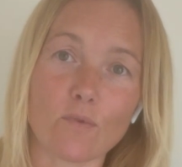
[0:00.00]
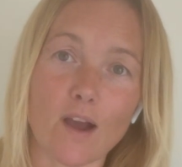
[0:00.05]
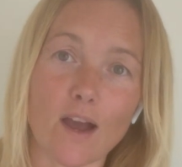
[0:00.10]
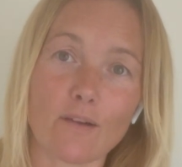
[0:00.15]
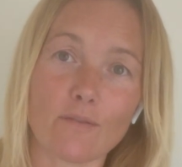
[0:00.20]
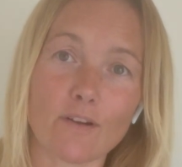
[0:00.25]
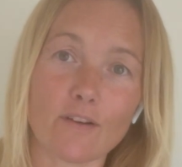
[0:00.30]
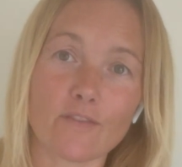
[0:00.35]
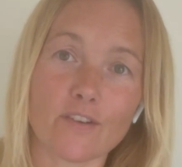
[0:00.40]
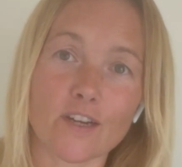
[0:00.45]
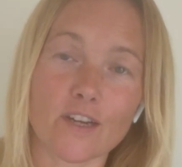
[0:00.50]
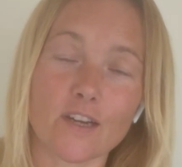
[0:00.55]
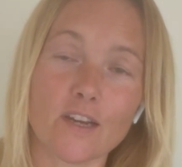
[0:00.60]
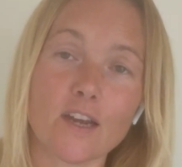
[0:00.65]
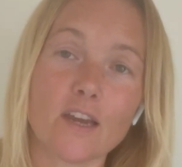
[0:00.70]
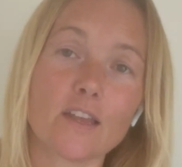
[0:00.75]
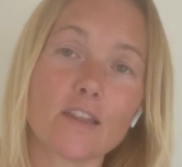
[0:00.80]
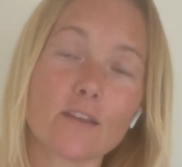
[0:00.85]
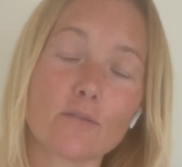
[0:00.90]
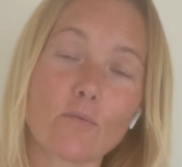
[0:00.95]
However,
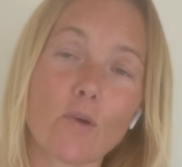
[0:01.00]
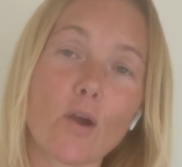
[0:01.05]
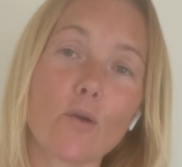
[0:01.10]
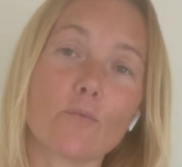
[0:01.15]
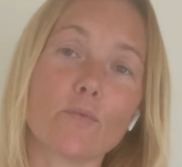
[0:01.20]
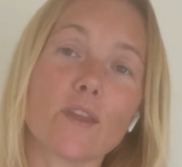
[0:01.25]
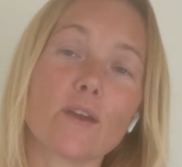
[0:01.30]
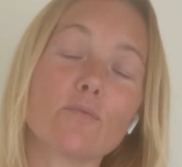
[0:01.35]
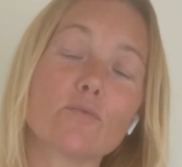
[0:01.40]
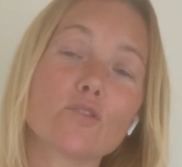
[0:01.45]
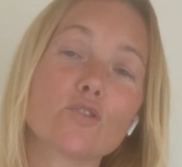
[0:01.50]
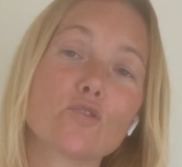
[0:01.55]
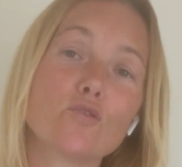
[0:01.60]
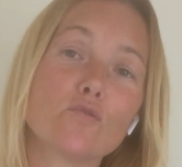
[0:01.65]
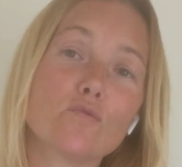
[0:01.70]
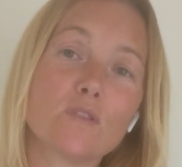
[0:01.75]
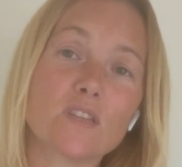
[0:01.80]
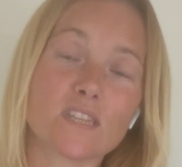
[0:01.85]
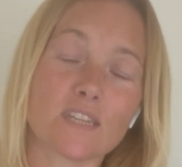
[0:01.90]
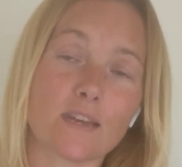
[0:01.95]
they won't. They will
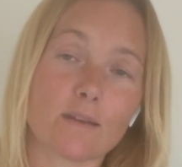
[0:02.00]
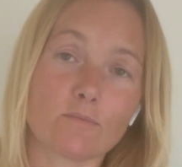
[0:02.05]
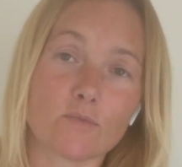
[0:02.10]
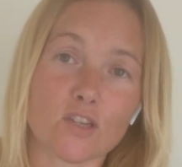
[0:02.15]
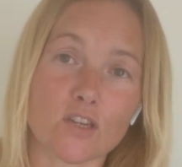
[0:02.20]
do the same